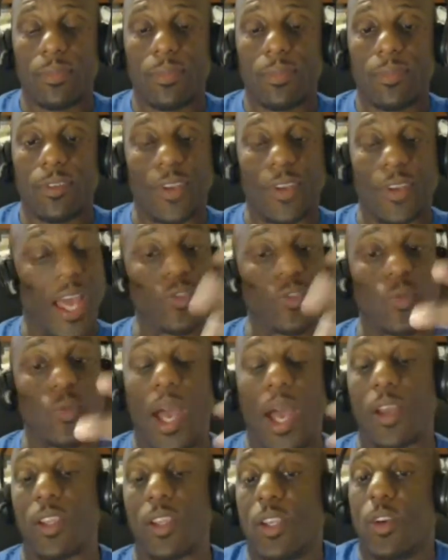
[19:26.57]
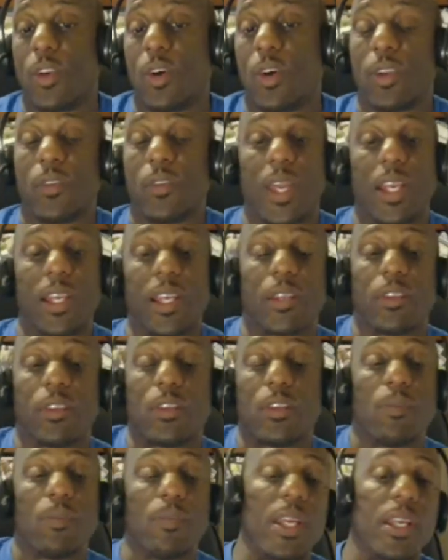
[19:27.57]
So that's why, the thing that
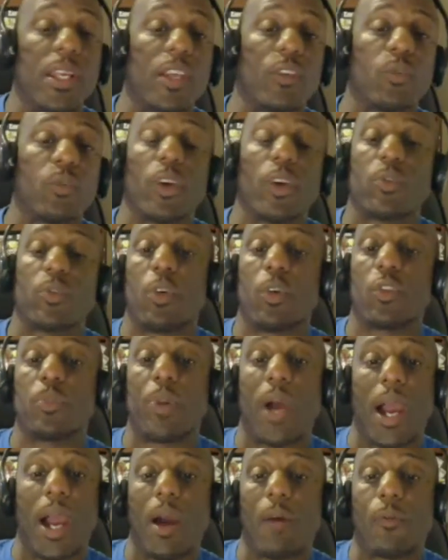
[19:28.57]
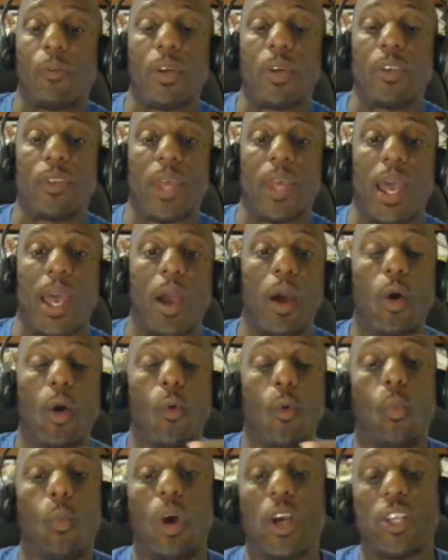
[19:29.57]
to me, that's what's most powerful is that
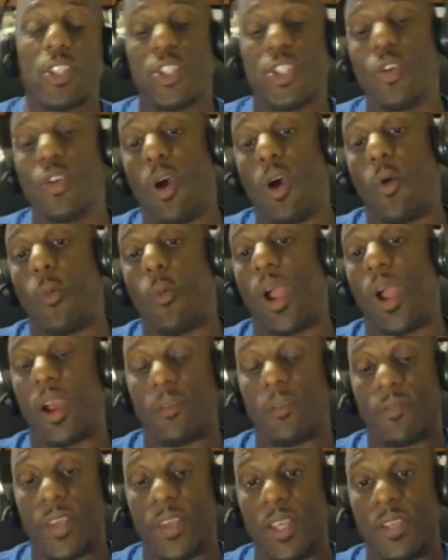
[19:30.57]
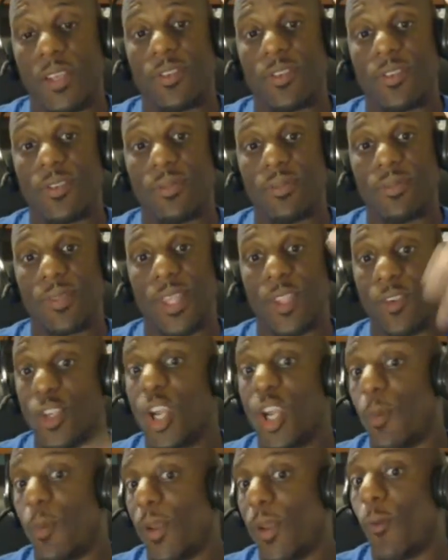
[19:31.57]
once you are aware of this, then
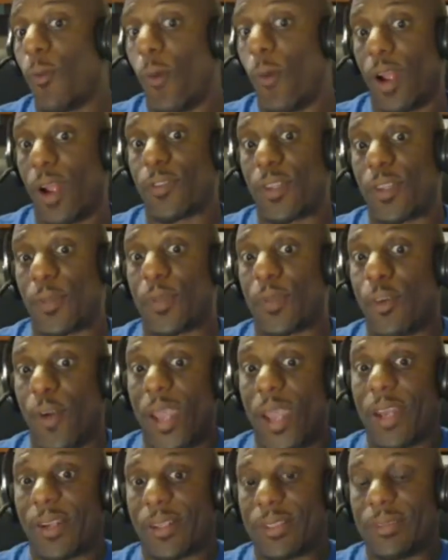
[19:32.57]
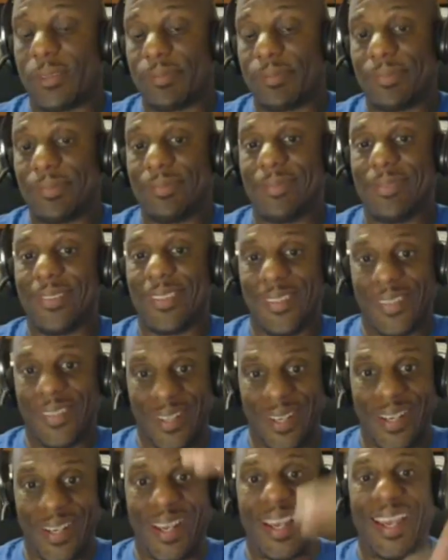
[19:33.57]
you can be aware of something greater.
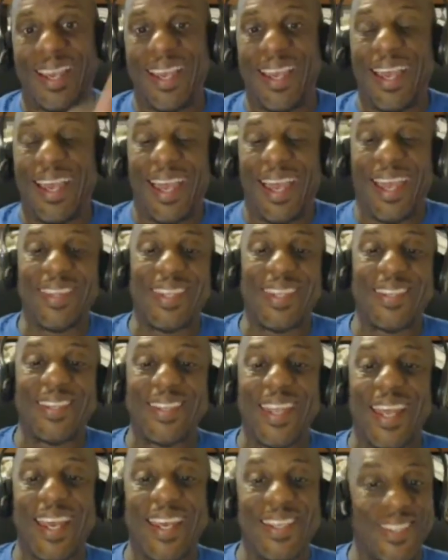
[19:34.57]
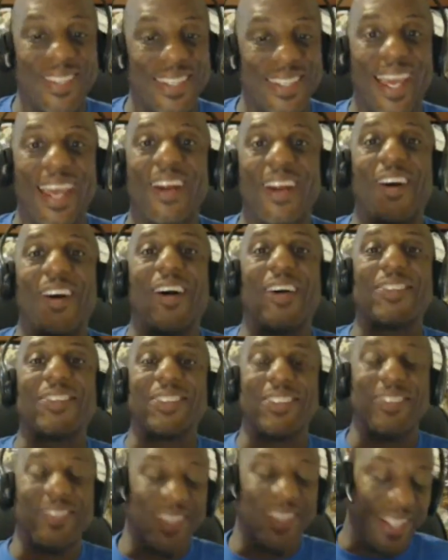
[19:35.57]
Isn't that
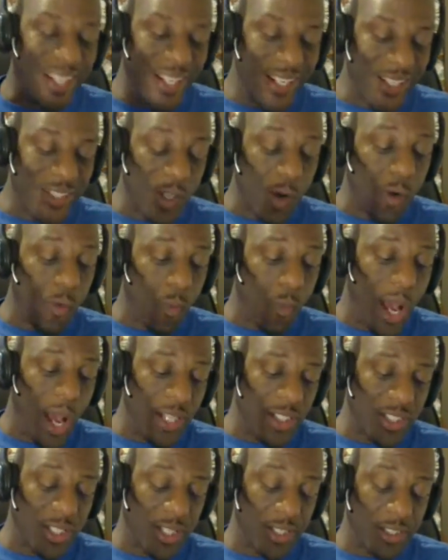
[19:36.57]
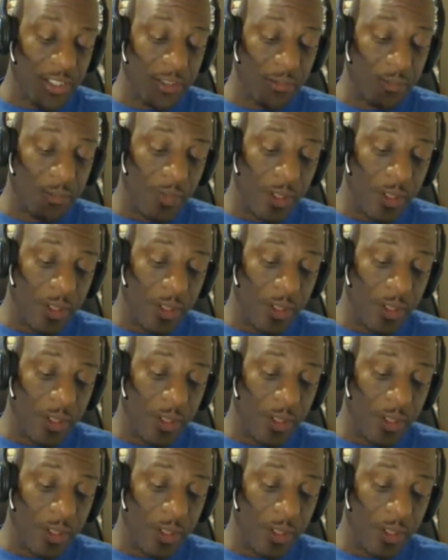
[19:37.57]
awesome? So watch this.